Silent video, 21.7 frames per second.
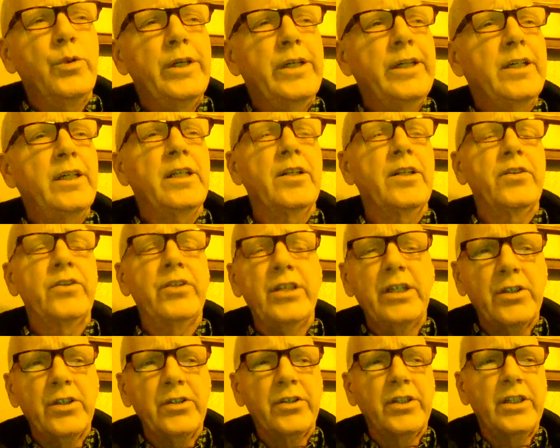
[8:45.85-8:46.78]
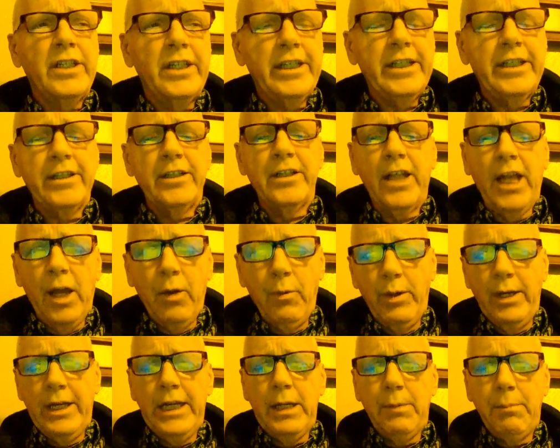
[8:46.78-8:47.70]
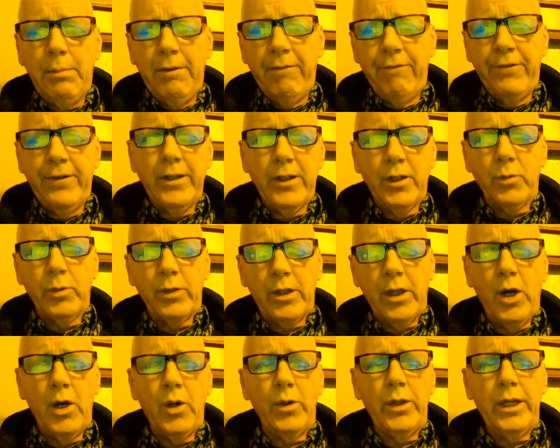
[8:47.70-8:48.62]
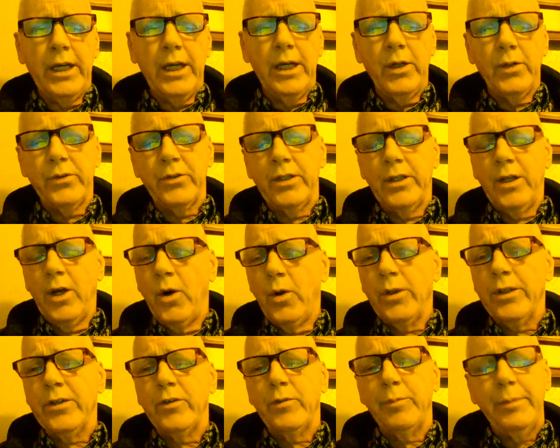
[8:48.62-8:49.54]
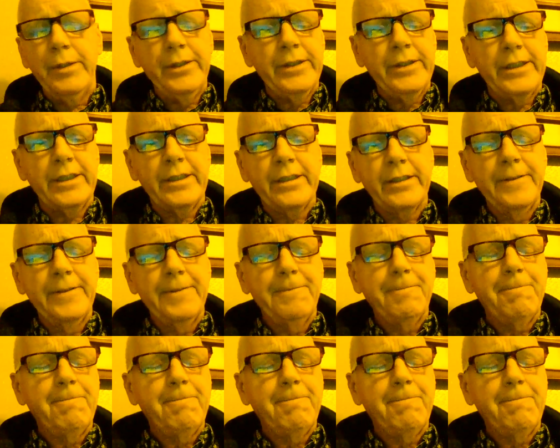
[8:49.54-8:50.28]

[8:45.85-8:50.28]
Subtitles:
real and seals the deal, and we need to be filled with the Holy Ghost and the Holy Spirit.